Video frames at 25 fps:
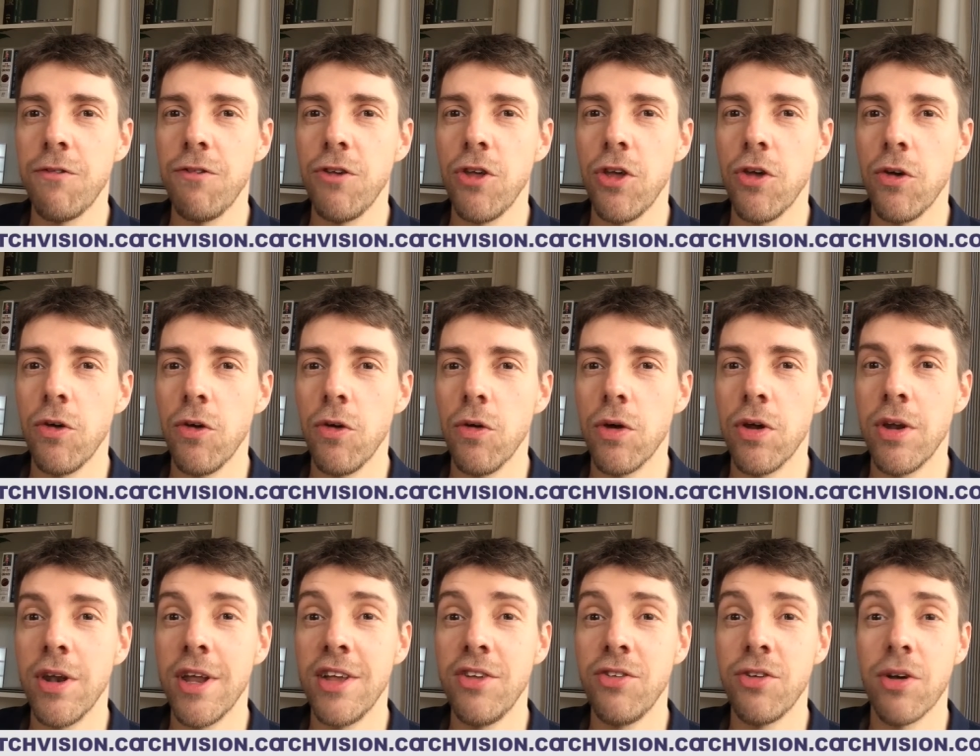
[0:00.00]
you
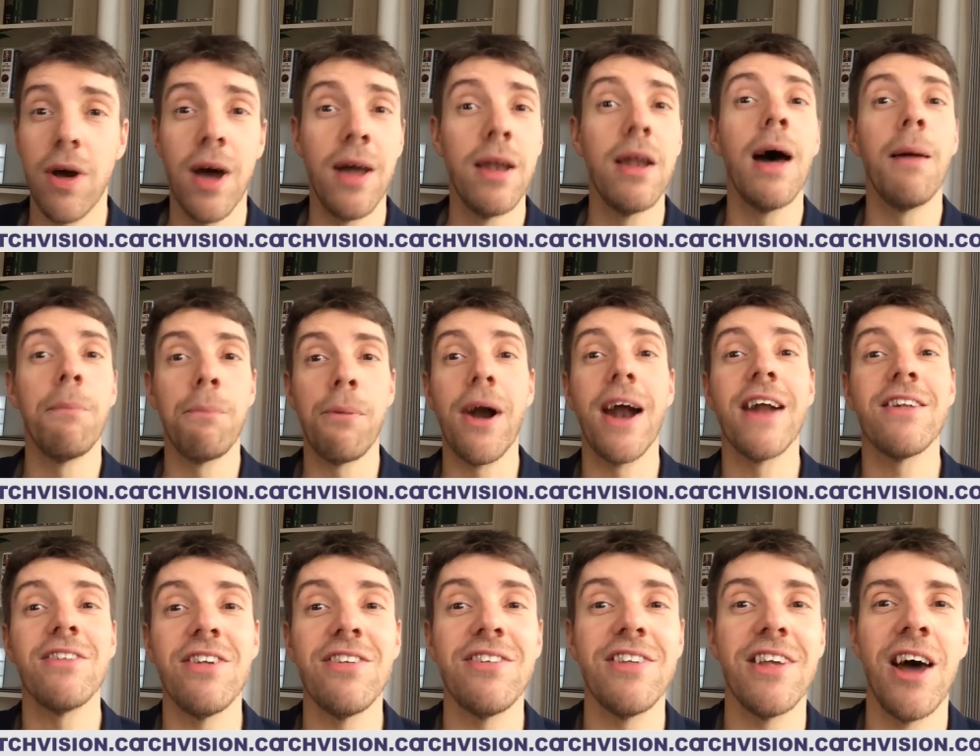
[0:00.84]
need to, and
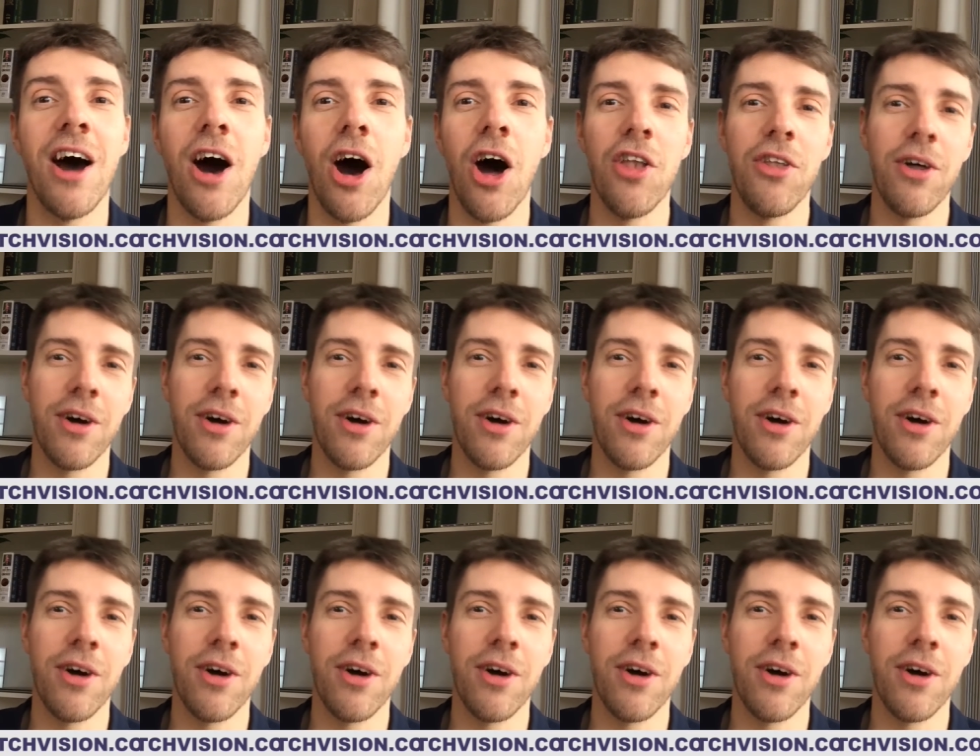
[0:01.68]
practice it hard.